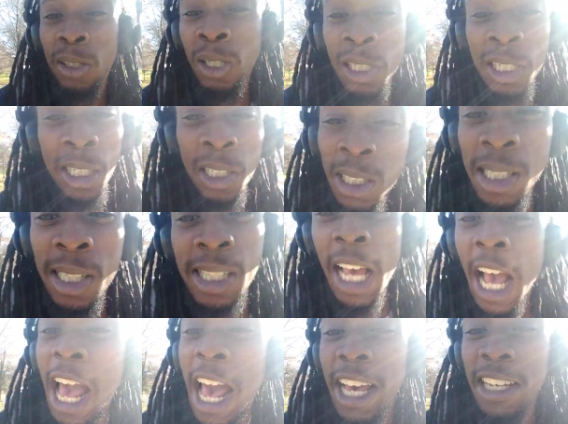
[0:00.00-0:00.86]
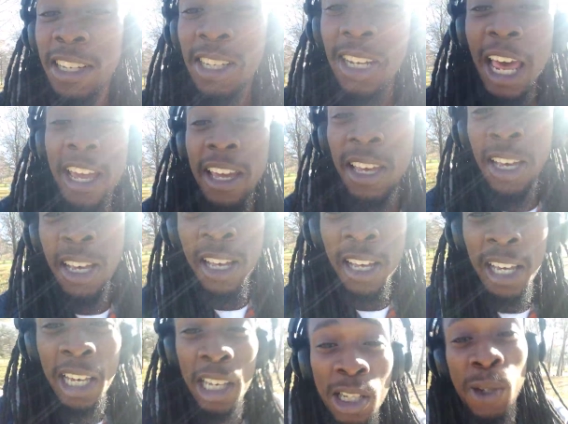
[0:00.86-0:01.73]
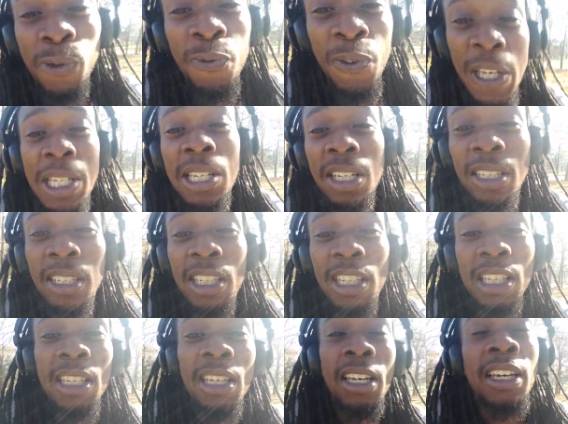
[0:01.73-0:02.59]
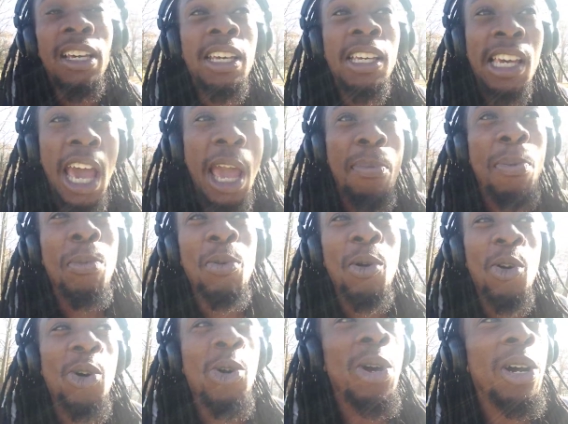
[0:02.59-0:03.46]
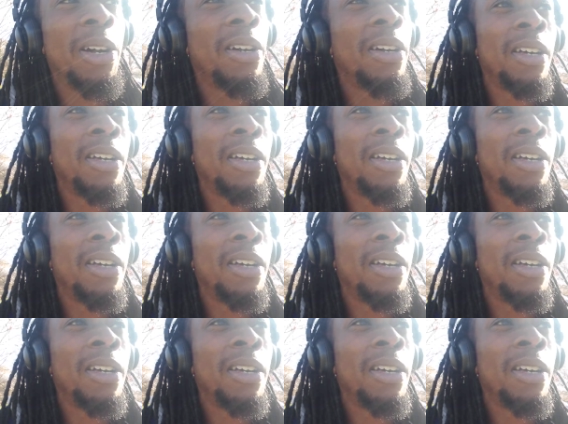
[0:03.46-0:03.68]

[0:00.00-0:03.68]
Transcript: Look at the sky. It's like, it's physically capable.